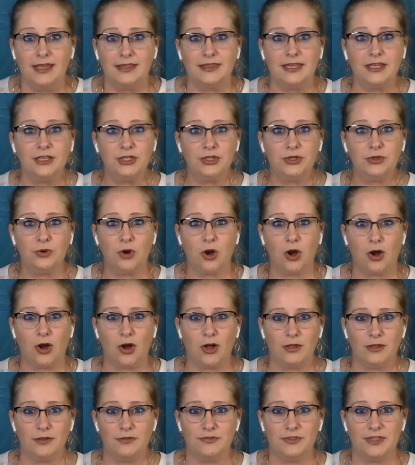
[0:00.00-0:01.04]
They knew
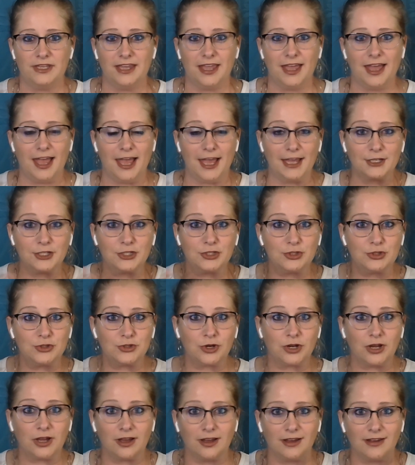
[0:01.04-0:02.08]
all of the
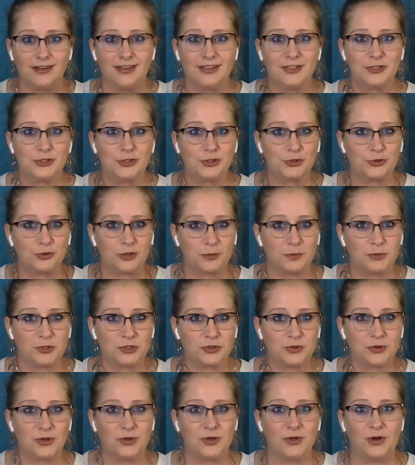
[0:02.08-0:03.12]
extra
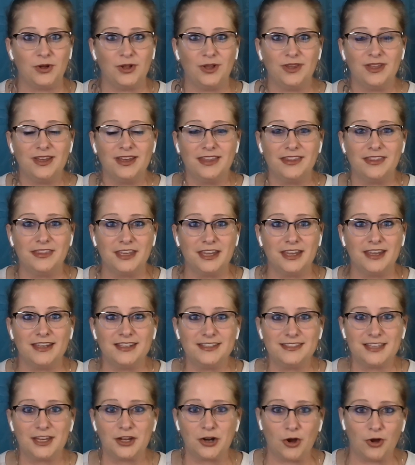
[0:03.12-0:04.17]
scriptural
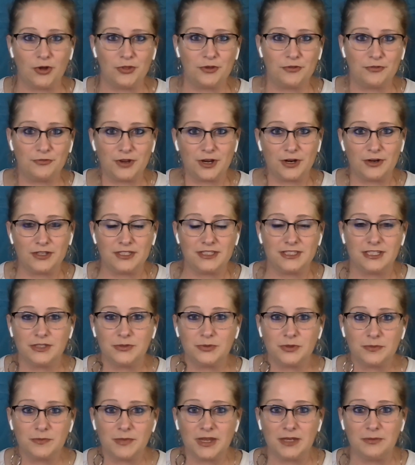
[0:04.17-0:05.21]
things that the Pharisees
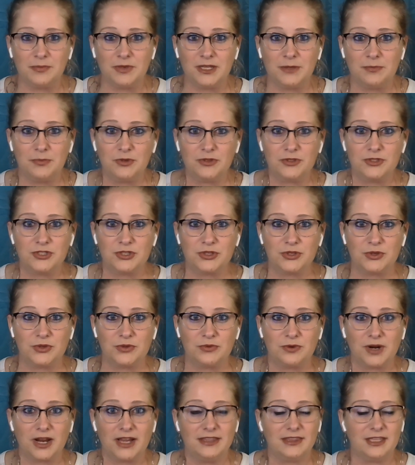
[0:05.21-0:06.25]
would make people do,
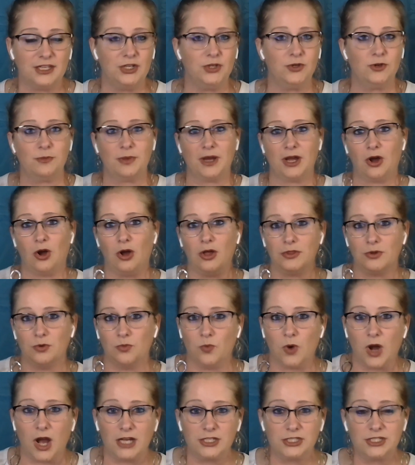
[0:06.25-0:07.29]
right? They knew about all the
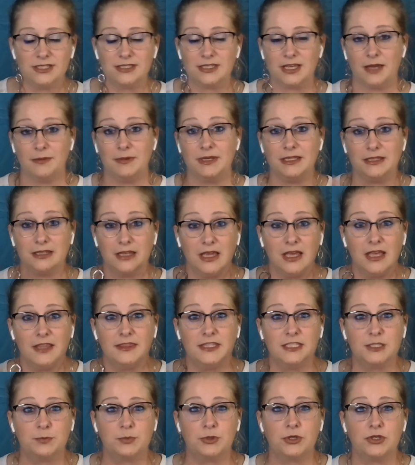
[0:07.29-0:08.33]
washings. I mean,
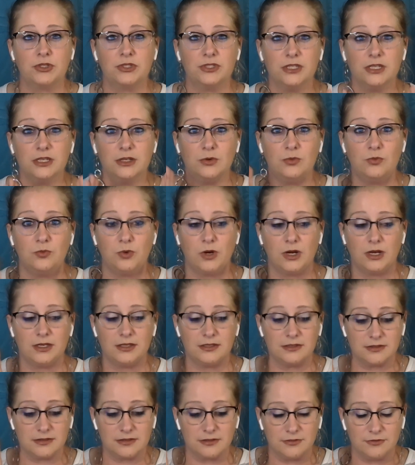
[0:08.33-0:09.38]
this person
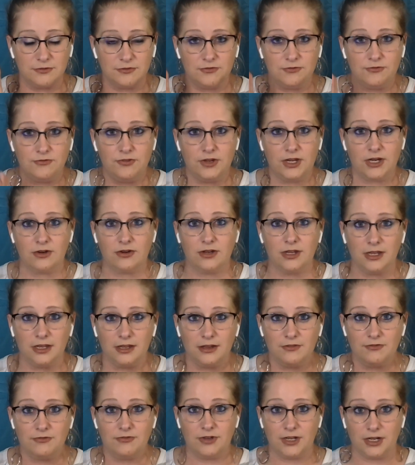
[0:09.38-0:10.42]
was
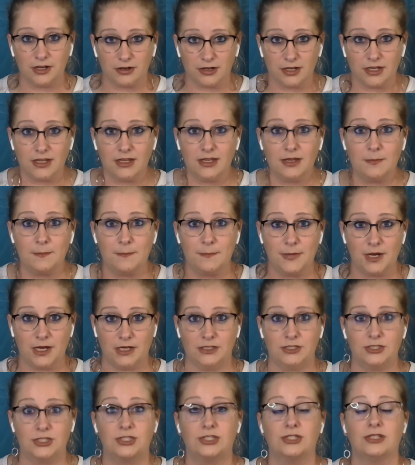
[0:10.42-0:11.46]
very, very
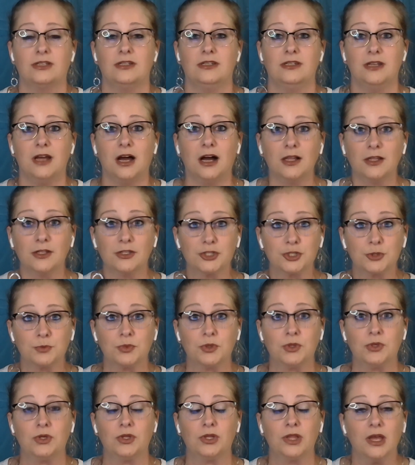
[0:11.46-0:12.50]
much
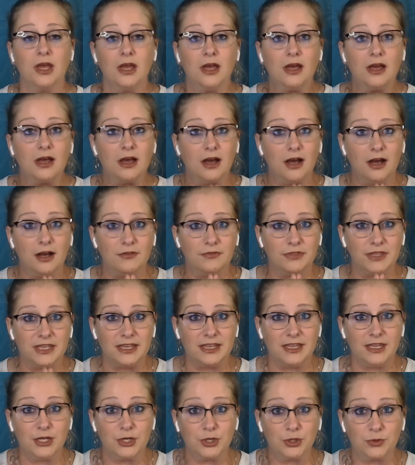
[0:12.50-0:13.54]
knowledgeable of the
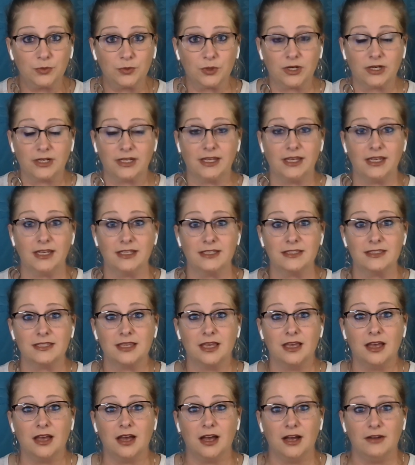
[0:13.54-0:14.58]
inner workings
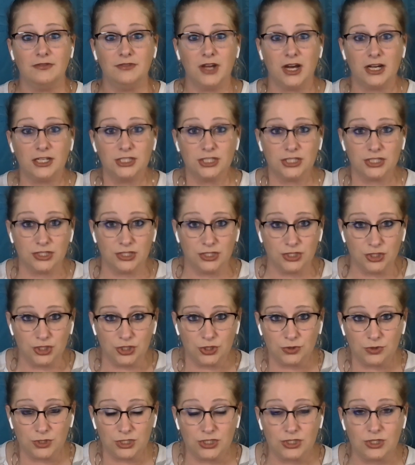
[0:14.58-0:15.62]
of not just the
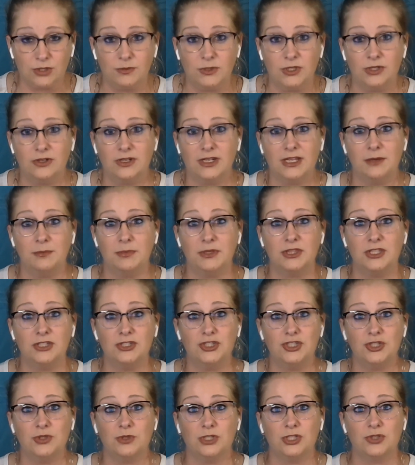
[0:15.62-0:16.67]
Jewish community, but the
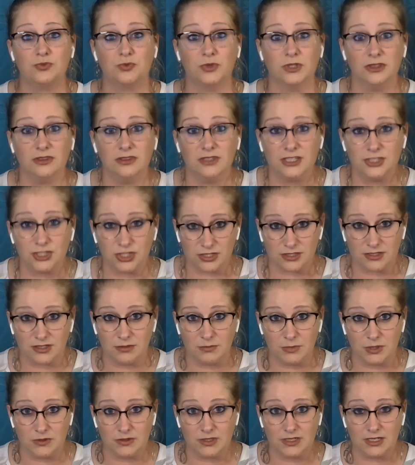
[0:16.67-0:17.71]
Jewish religious
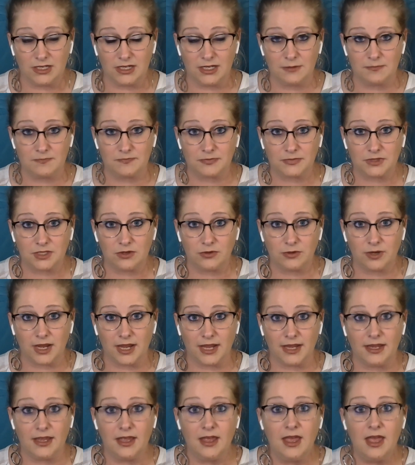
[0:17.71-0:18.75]
community,
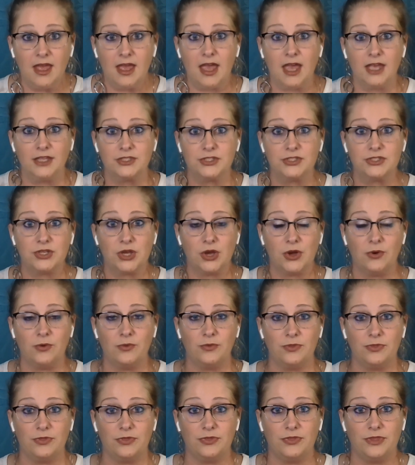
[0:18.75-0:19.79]
okay? And
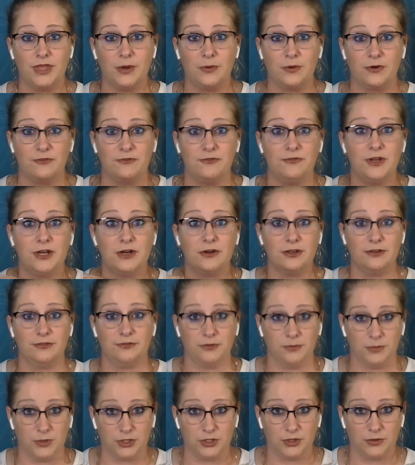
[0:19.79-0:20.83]
so they were very
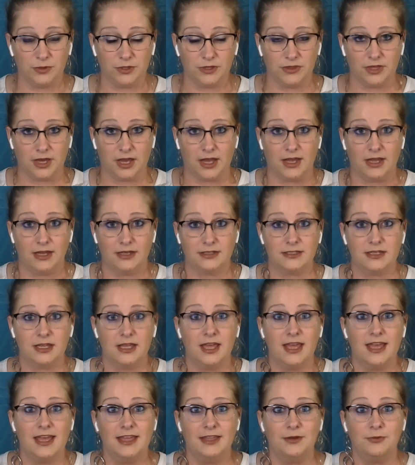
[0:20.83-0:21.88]
familiar with that.
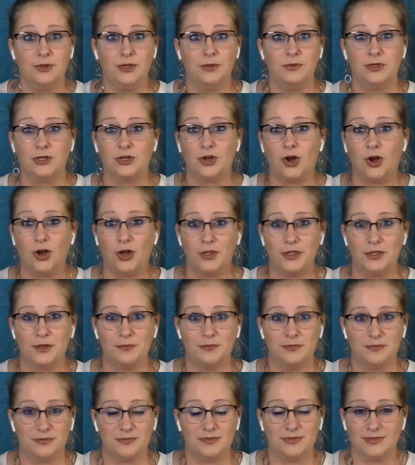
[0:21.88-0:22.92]
We would call
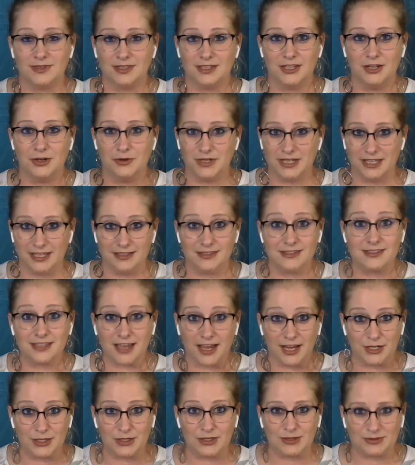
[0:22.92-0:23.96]
them, you know, an
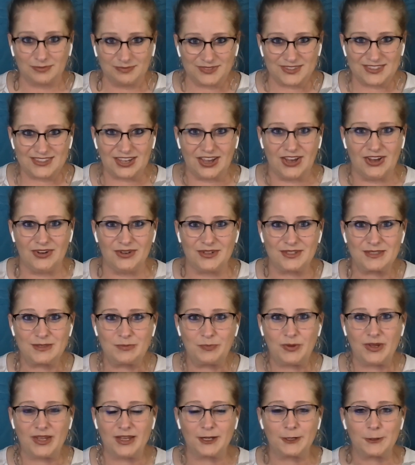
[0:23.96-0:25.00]
insider, so to
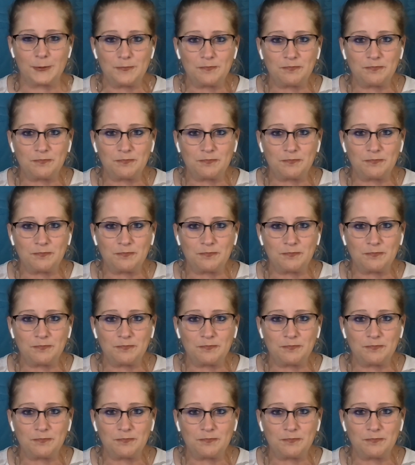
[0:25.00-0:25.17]
speak.